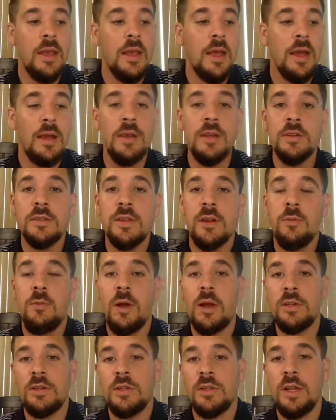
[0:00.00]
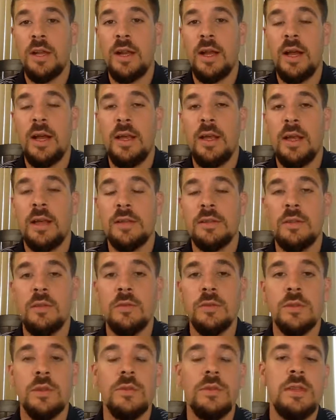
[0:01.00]
And here's the question that I ask you.
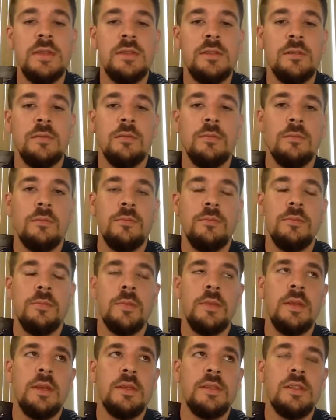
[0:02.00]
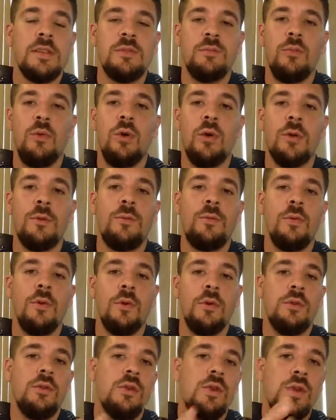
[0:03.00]
So this is more
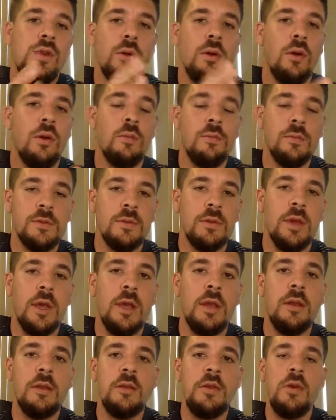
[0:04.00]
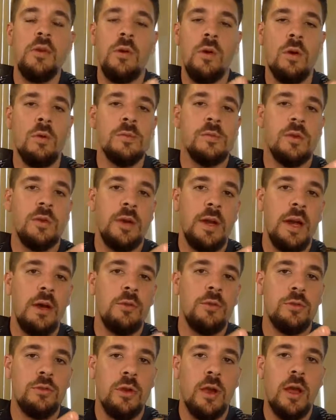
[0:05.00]
for new homes, okay? New homes are now
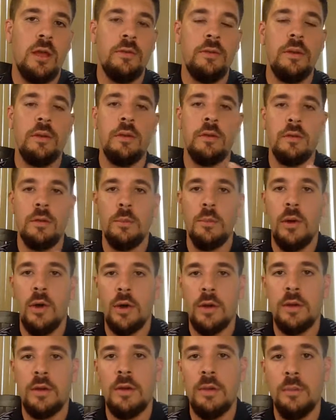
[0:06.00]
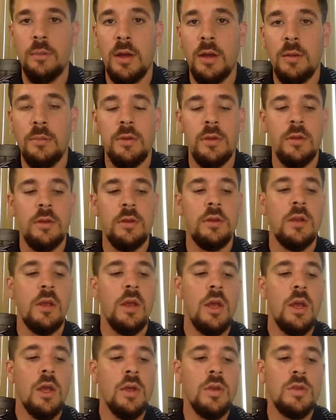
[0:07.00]
driving the market, in my opinion.
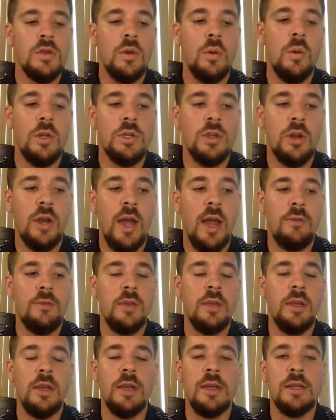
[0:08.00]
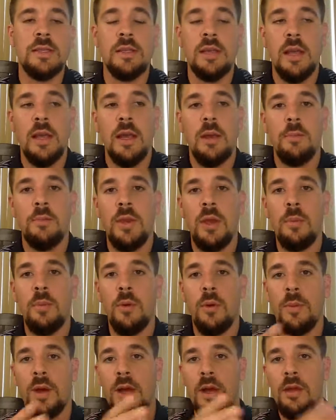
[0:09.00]
So what you're having is people
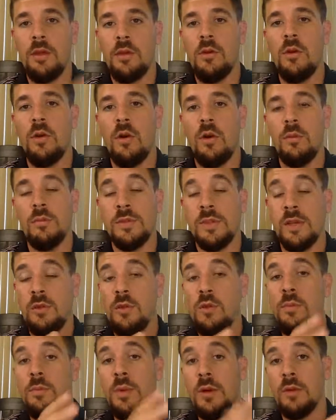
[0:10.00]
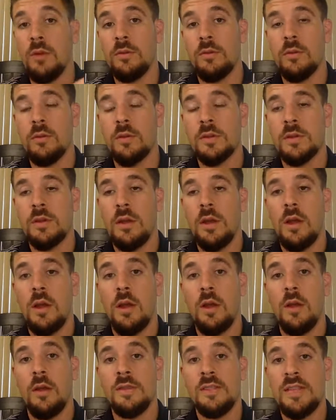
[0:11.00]
buying new homes and new builders
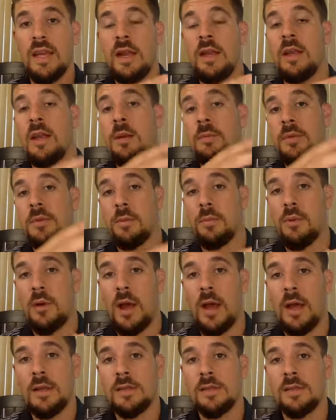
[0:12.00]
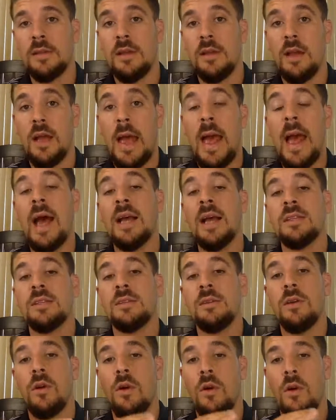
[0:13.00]
setting up the price.
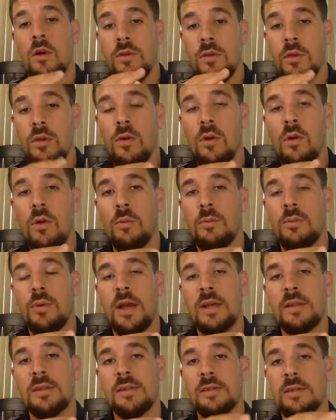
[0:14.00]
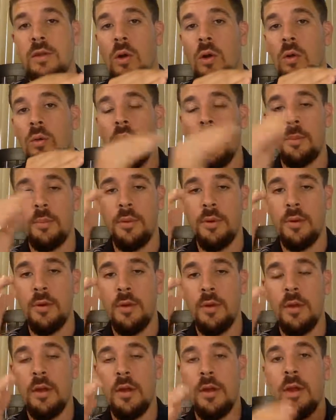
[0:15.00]
As new home prices go up,
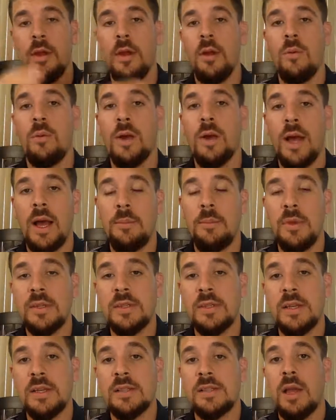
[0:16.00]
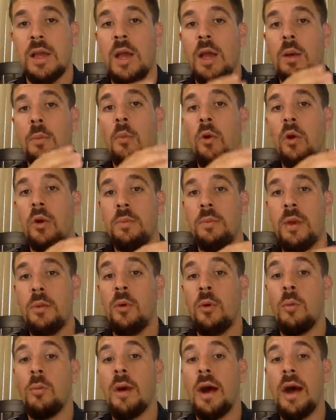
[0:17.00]
what happens is more
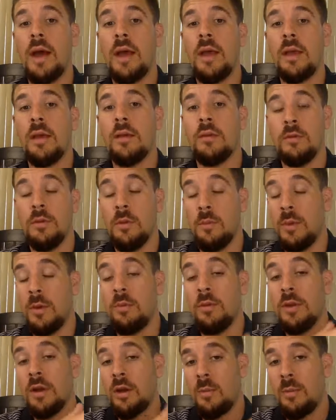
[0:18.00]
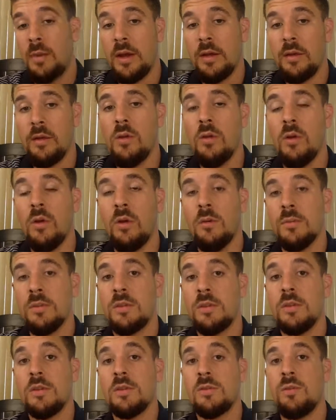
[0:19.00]
people the people that are buying new homes
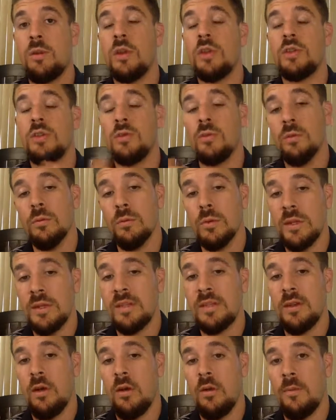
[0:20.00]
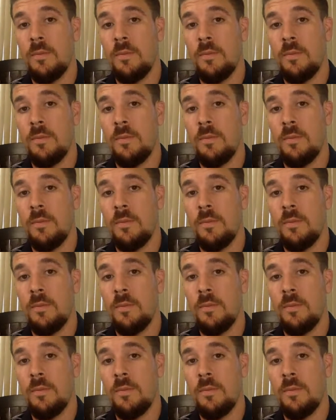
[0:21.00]
switch to resale.